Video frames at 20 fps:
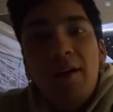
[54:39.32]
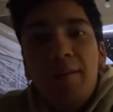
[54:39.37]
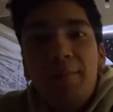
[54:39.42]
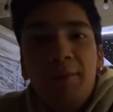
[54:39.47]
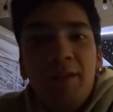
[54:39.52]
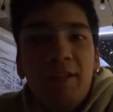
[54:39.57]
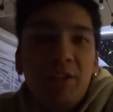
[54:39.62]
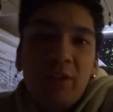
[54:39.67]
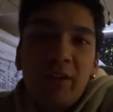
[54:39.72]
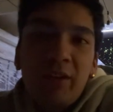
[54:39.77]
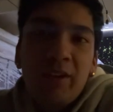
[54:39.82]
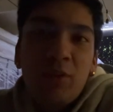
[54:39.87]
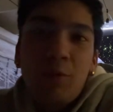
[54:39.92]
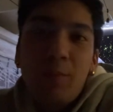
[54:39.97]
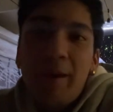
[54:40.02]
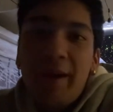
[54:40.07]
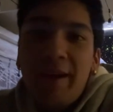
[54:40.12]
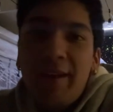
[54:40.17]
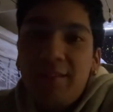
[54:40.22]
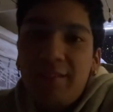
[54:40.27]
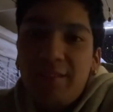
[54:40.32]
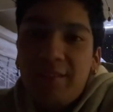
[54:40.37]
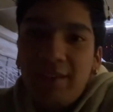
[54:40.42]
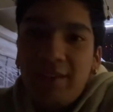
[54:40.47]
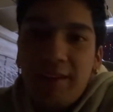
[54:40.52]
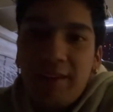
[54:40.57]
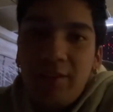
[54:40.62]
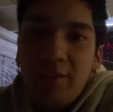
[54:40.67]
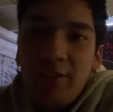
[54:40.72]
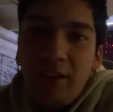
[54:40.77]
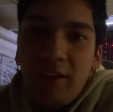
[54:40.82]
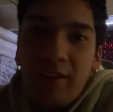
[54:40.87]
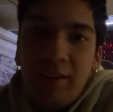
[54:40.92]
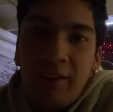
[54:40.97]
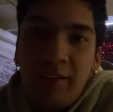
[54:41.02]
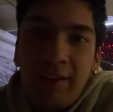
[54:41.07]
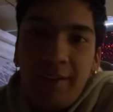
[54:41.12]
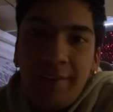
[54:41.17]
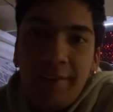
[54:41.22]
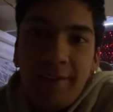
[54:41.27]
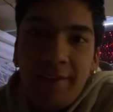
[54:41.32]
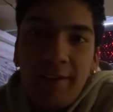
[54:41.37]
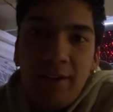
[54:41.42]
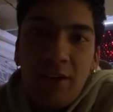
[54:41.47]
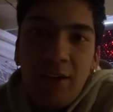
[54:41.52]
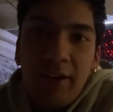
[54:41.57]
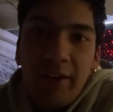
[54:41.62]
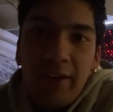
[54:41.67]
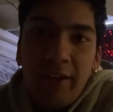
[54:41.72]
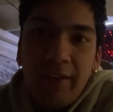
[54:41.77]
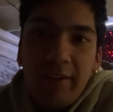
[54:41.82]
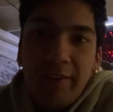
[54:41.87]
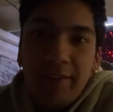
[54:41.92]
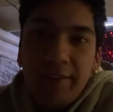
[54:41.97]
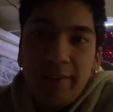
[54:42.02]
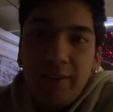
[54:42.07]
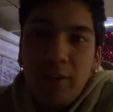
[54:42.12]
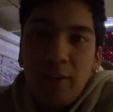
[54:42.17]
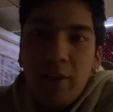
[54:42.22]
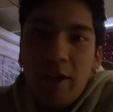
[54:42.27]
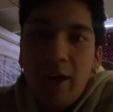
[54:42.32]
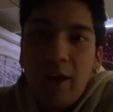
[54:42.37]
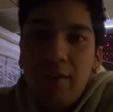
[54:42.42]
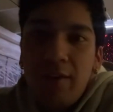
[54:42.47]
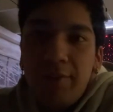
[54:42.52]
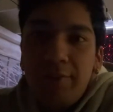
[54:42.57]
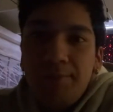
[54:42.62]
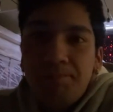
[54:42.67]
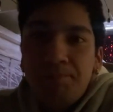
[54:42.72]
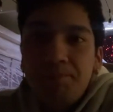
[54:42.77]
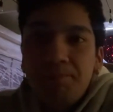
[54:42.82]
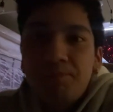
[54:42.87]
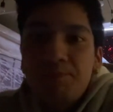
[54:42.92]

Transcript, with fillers: I'm not trying to go back inside unless I log in, log out.